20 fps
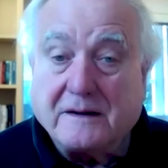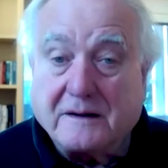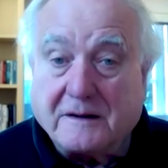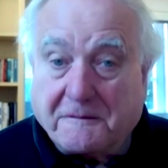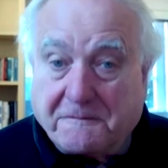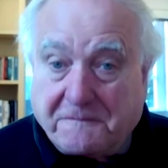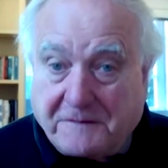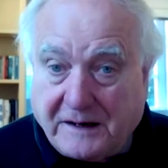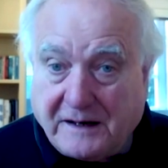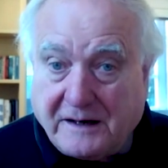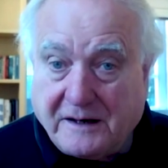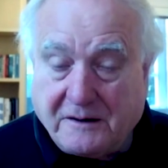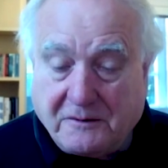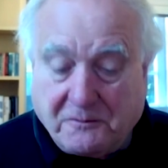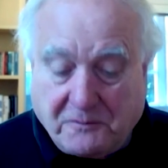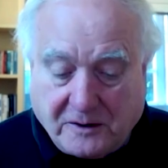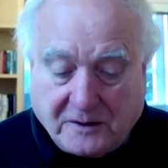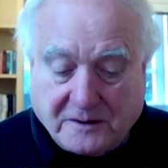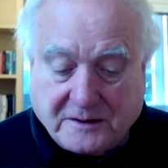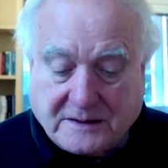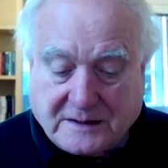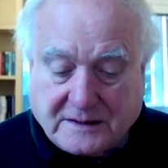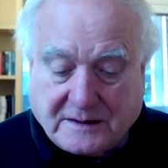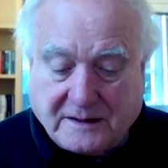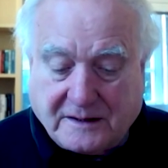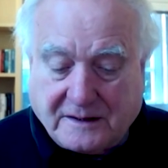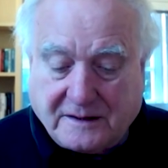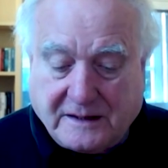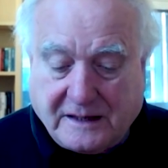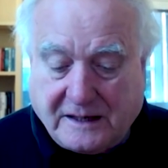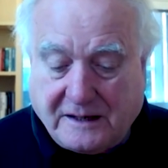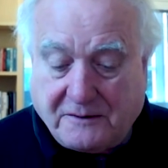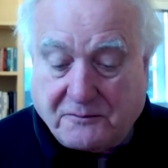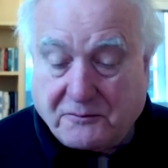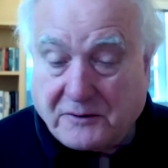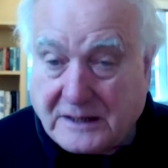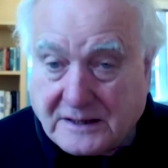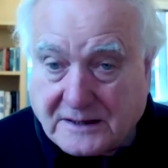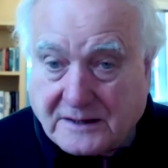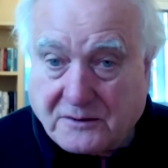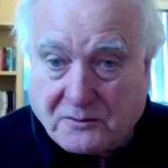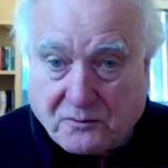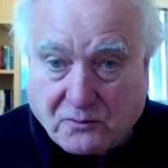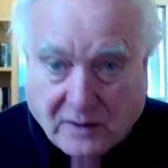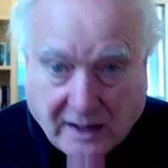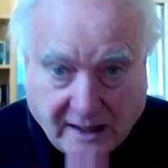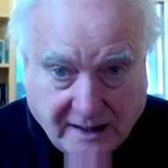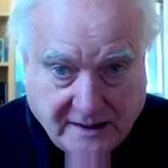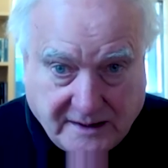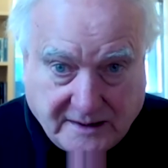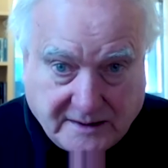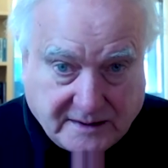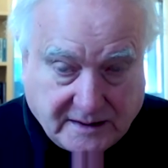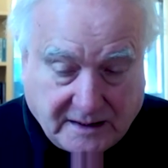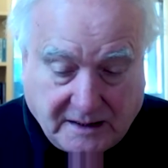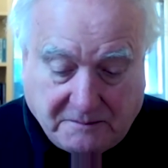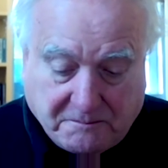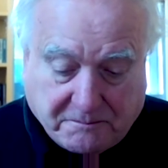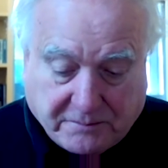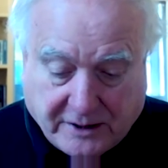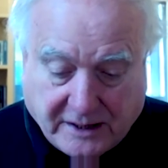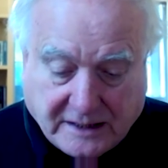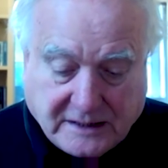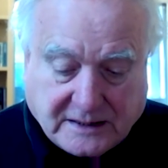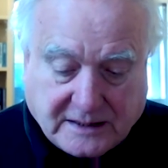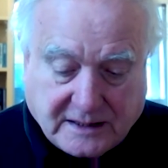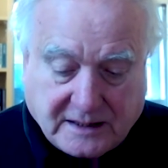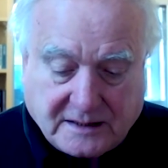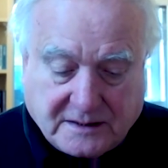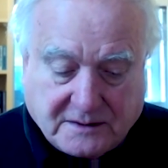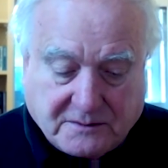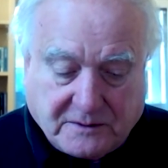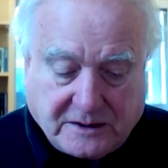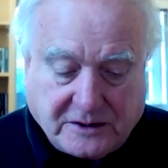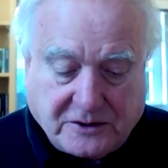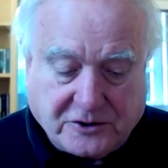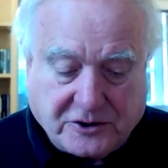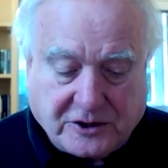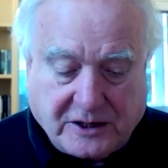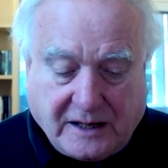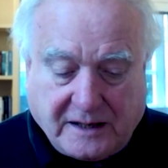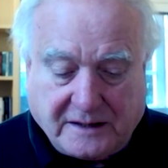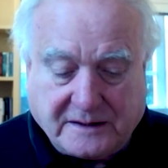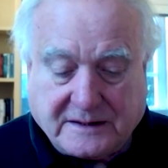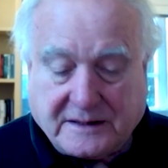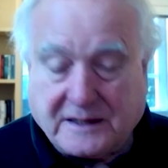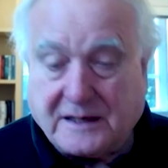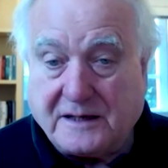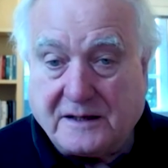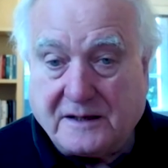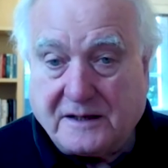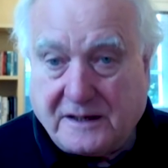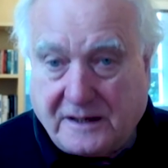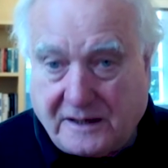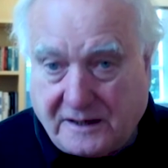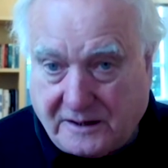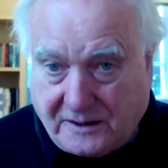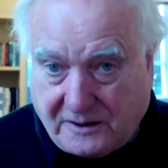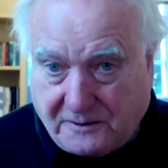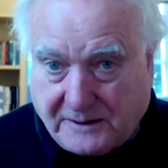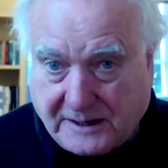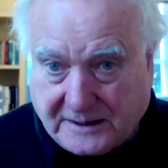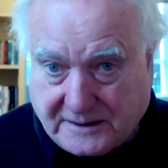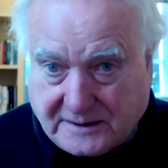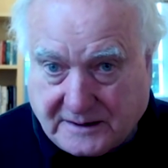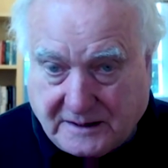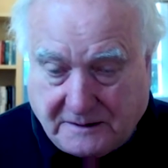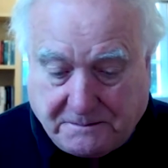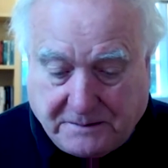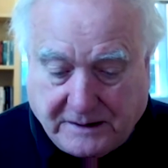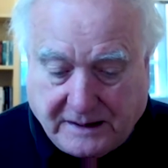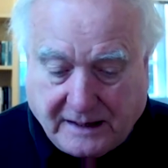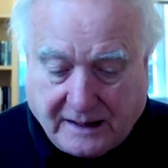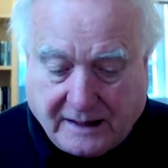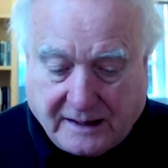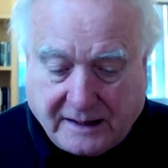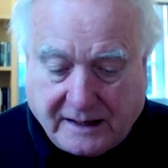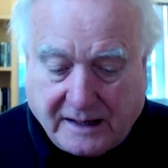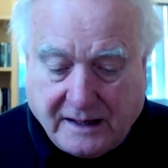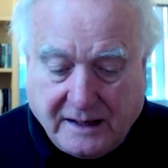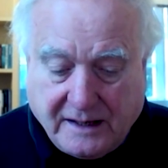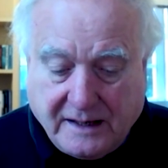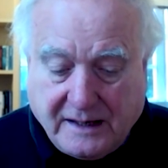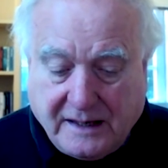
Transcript: The fear was that the recent rise in prices, which had seen the US CPI